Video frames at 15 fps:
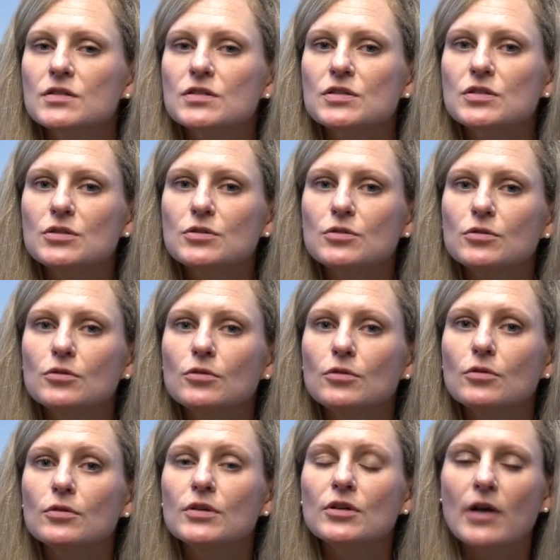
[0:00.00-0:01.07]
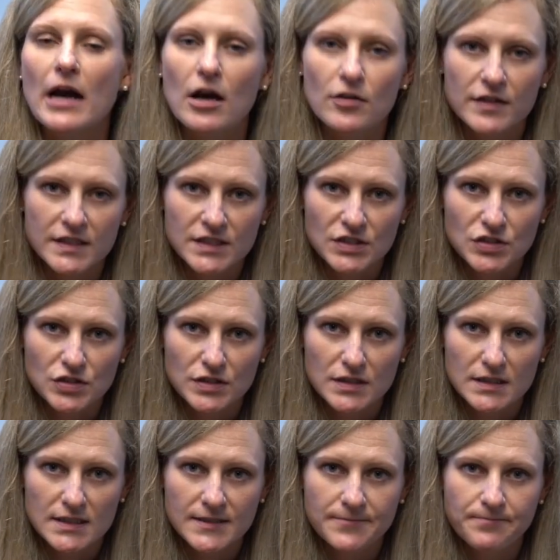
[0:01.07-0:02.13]
to your health
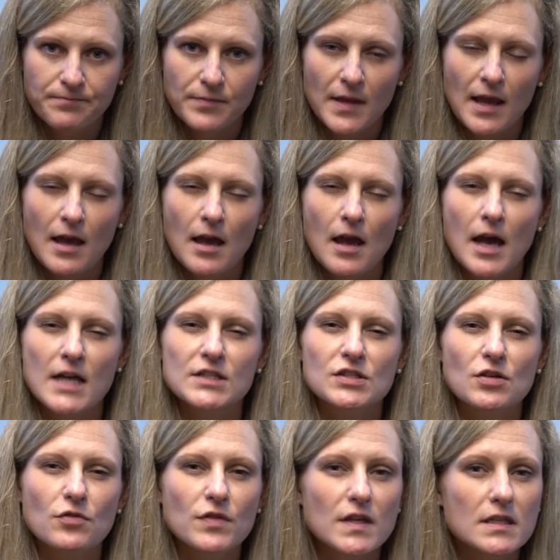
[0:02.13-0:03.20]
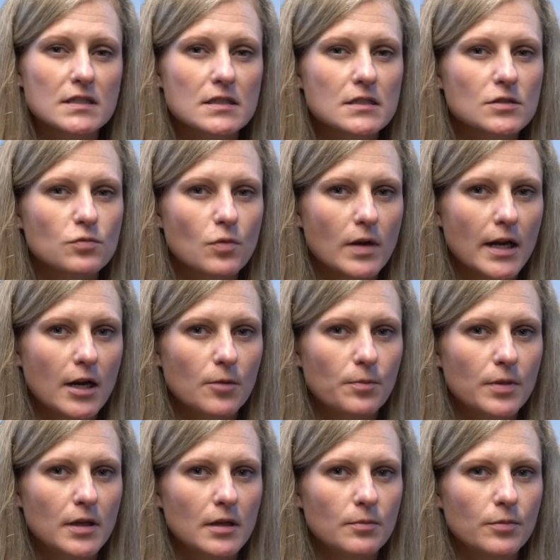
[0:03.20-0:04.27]
conditions. And so this is where
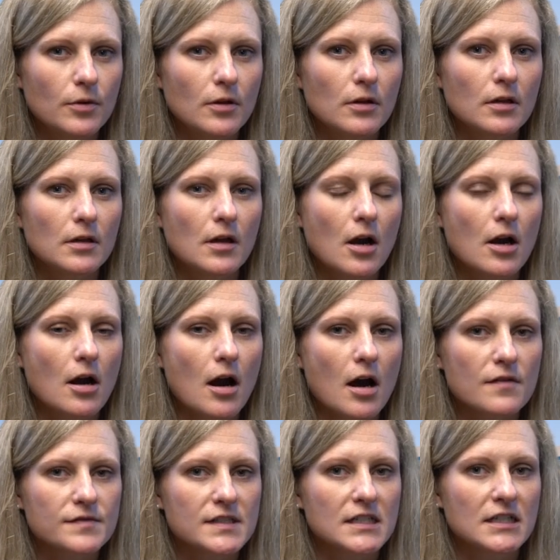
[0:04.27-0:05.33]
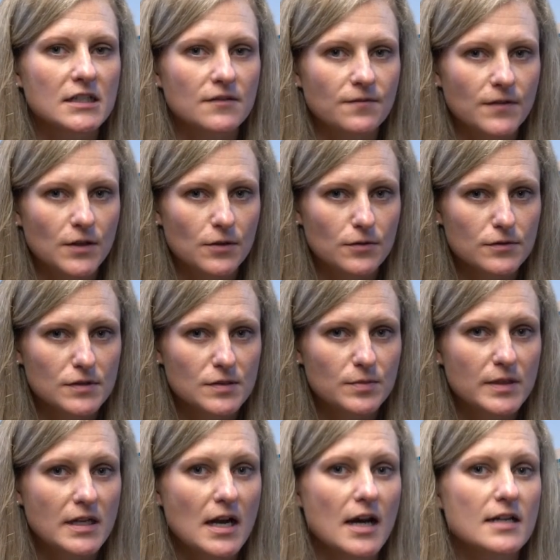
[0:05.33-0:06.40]
people are often confused,
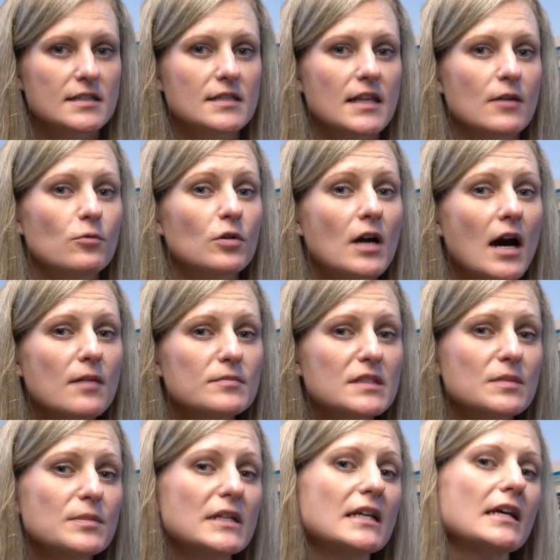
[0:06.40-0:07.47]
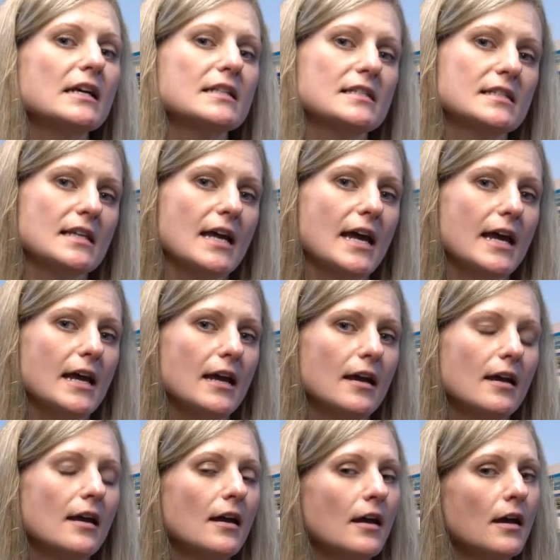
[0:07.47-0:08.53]
because they will come to me and say,
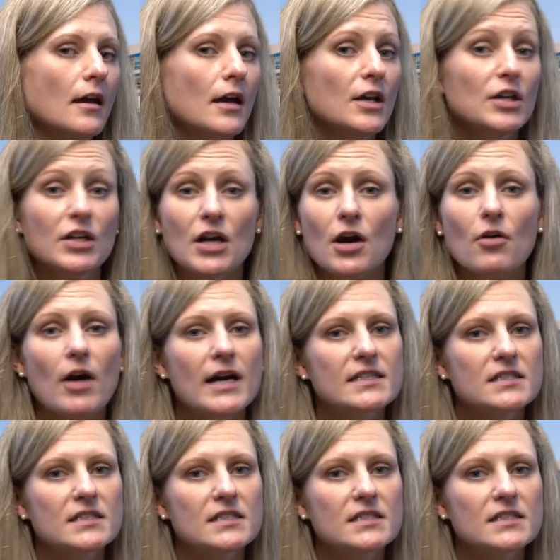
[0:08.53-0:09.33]
I